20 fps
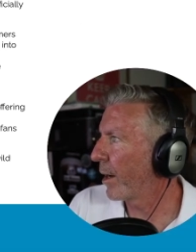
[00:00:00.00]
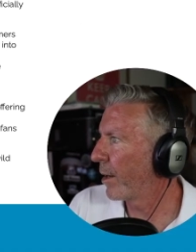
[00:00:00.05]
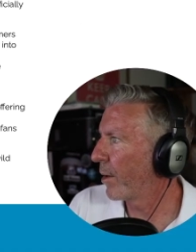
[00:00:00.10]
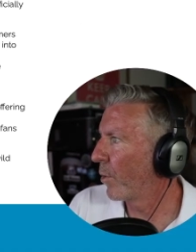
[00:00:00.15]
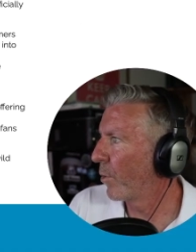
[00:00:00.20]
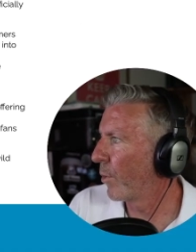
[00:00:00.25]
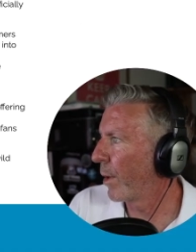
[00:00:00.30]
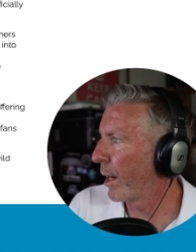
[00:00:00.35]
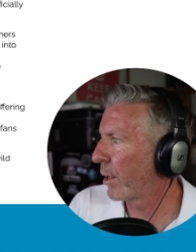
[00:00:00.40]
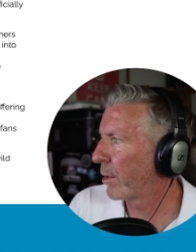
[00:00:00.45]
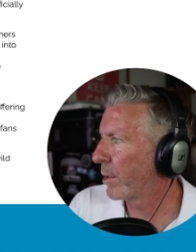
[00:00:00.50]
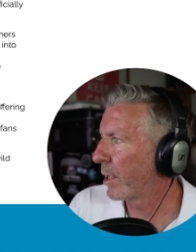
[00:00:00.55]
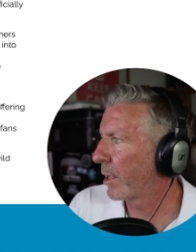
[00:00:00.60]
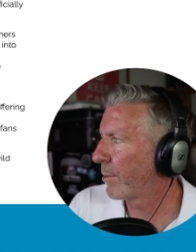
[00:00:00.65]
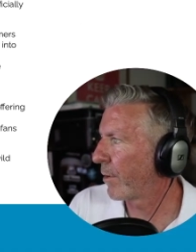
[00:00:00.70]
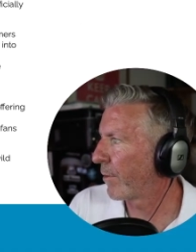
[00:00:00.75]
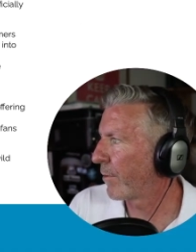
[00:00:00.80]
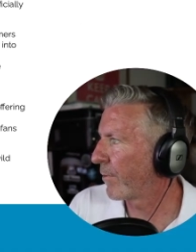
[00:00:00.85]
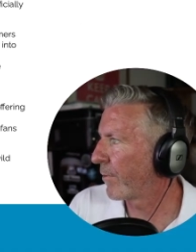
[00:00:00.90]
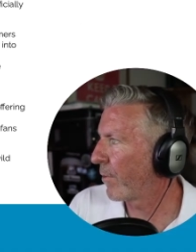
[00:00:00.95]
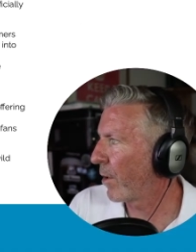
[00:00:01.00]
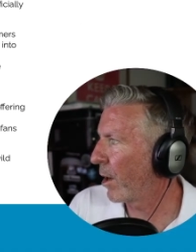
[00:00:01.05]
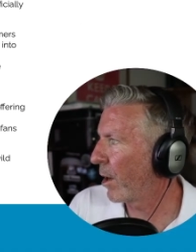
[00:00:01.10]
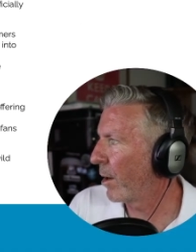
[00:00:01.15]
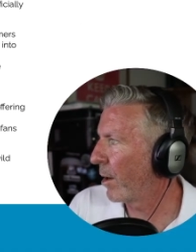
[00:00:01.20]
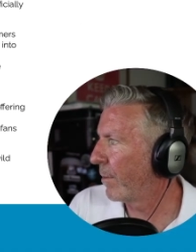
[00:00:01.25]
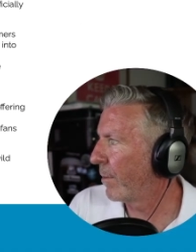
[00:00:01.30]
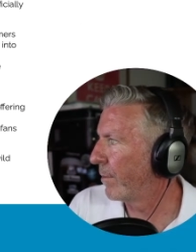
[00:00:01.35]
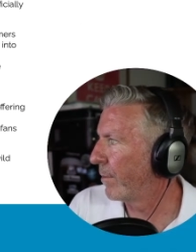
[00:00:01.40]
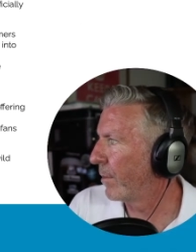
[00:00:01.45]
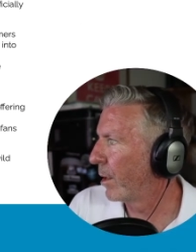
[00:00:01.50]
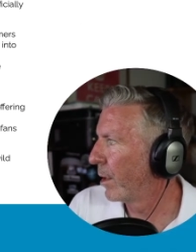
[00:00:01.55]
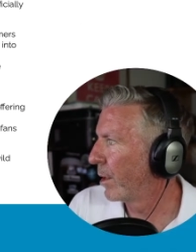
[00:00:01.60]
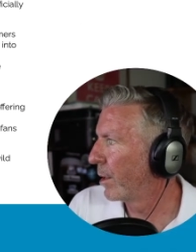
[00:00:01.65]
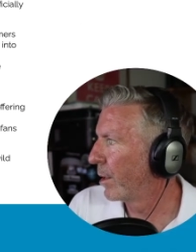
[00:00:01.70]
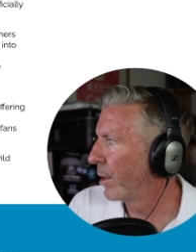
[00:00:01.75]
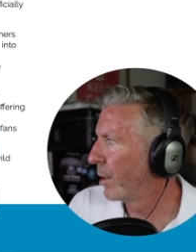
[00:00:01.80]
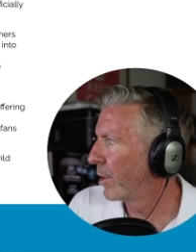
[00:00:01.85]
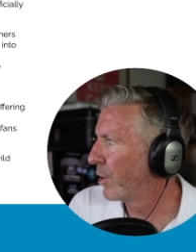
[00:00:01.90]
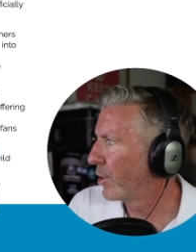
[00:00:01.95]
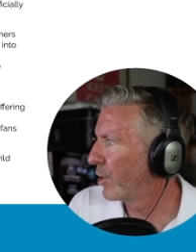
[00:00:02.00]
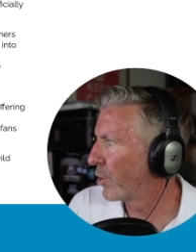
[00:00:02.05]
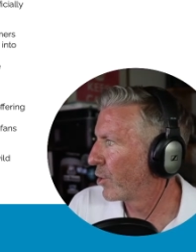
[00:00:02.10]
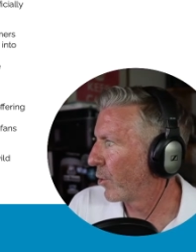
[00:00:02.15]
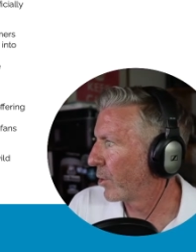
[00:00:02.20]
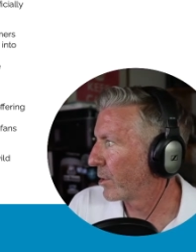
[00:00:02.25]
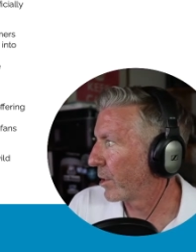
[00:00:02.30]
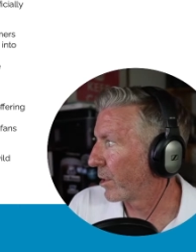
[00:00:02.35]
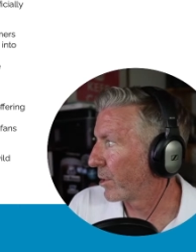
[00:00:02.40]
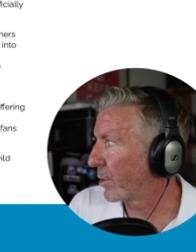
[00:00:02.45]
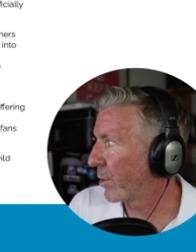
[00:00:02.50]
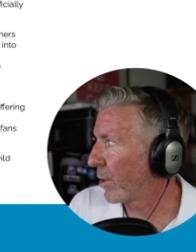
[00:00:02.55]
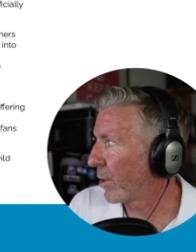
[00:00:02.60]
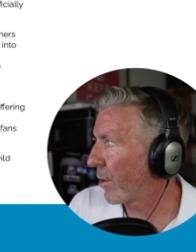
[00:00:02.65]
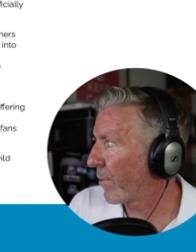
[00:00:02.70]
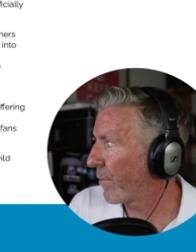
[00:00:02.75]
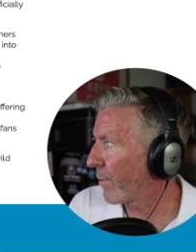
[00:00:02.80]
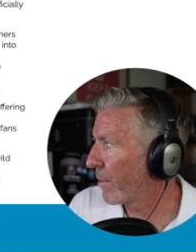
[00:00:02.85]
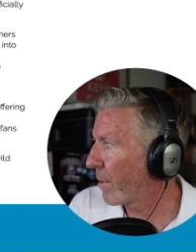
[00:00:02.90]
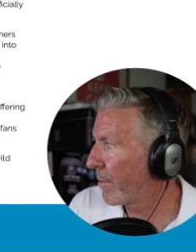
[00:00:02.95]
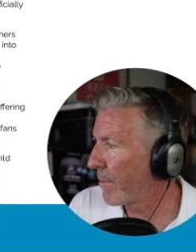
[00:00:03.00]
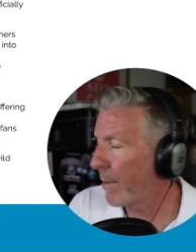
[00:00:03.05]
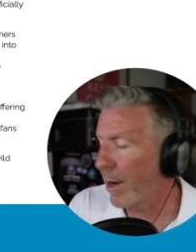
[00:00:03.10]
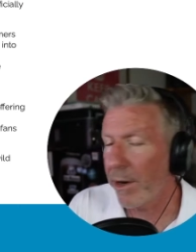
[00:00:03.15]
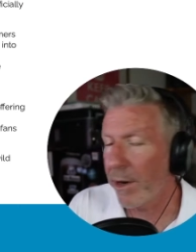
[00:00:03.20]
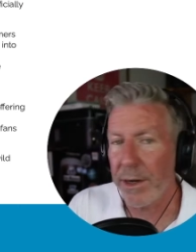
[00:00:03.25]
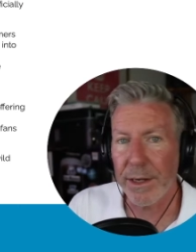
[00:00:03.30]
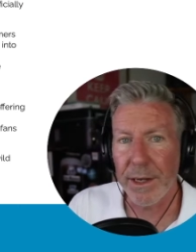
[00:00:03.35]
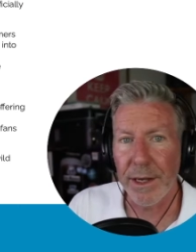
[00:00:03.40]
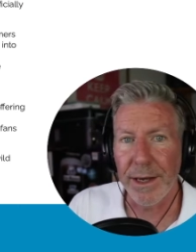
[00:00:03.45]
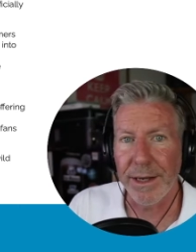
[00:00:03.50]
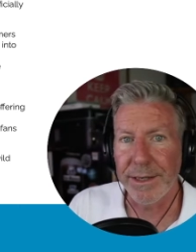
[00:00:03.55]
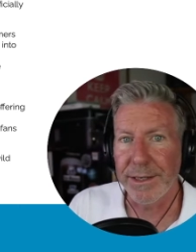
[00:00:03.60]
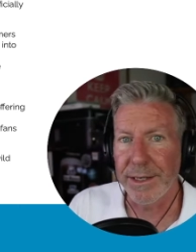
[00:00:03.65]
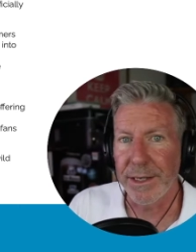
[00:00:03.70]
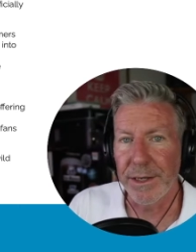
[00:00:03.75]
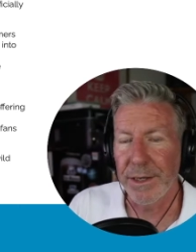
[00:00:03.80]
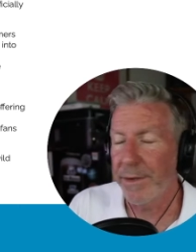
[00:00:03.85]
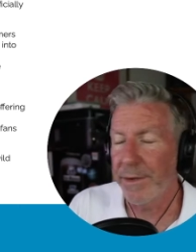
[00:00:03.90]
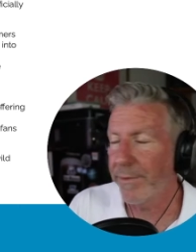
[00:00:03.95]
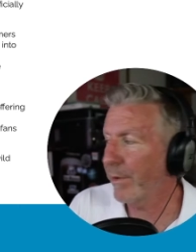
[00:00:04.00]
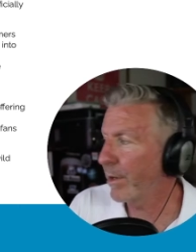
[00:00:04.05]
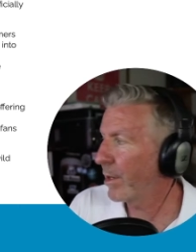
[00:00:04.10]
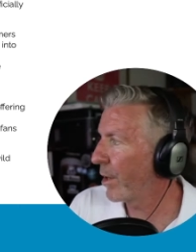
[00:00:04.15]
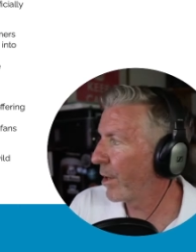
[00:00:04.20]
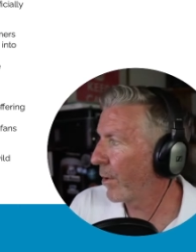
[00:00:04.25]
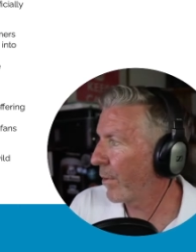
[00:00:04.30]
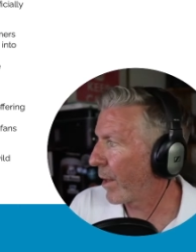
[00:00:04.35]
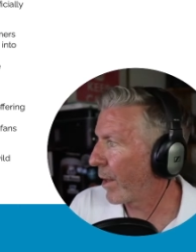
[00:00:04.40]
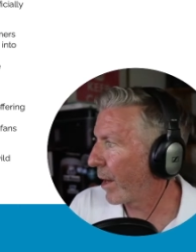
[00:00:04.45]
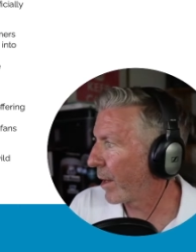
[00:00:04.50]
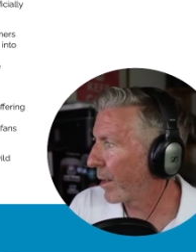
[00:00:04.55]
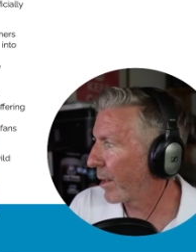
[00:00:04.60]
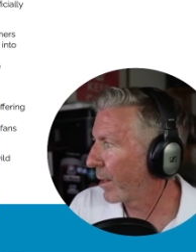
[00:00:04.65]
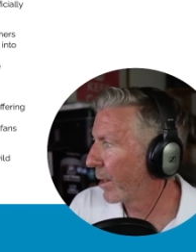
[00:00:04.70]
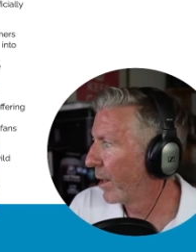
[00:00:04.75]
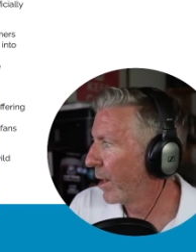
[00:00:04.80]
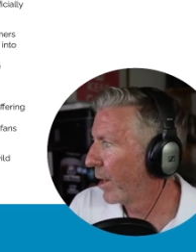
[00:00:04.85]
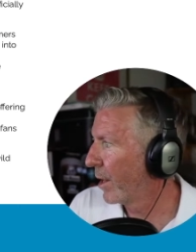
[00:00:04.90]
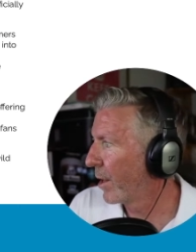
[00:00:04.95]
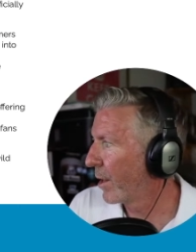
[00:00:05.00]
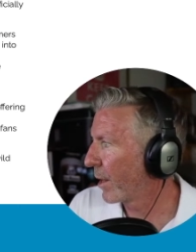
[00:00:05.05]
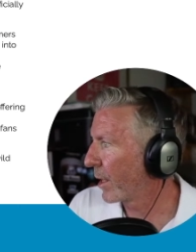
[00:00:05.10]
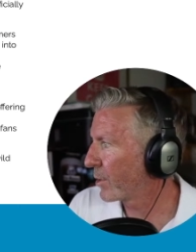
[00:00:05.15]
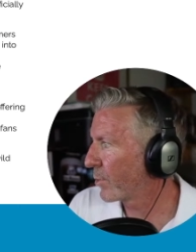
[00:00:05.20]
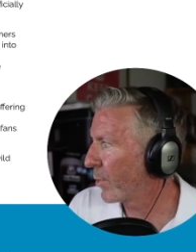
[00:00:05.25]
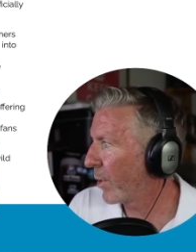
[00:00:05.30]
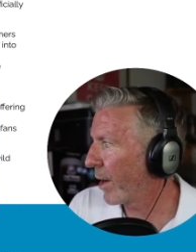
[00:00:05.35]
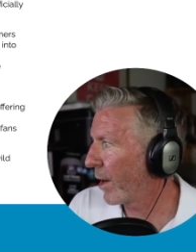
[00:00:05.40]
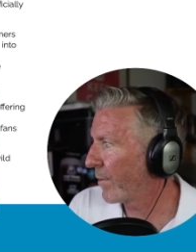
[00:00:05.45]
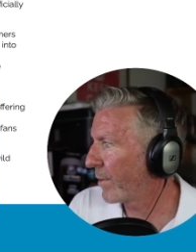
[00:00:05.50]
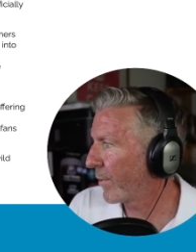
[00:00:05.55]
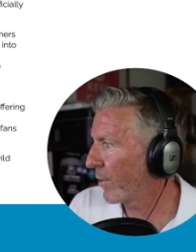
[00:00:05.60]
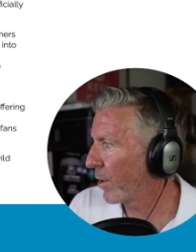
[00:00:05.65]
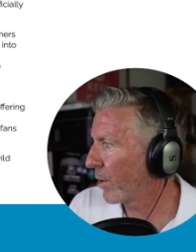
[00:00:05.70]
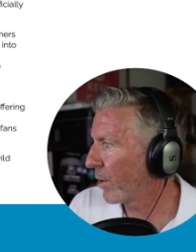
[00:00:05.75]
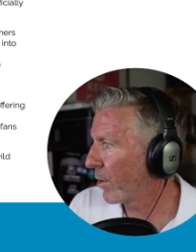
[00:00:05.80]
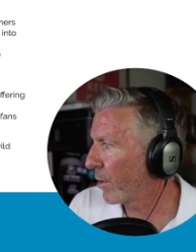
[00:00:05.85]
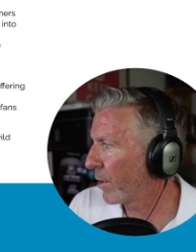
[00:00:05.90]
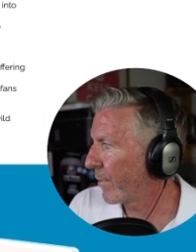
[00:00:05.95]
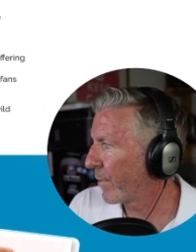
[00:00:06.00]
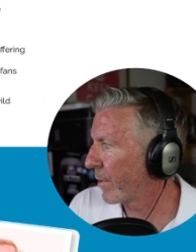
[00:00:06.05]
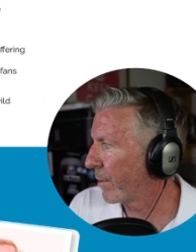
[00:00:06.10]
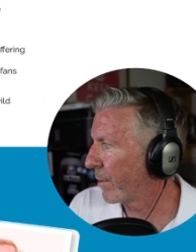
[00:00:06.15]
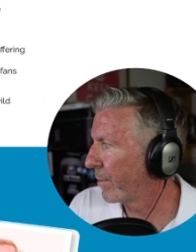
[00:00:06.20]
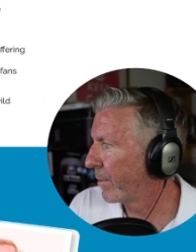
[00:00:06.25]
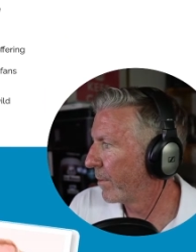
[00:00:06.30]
Wild Leap are from. Georgia. So they're from America. I didn't even know that. That's why I've never heard of them.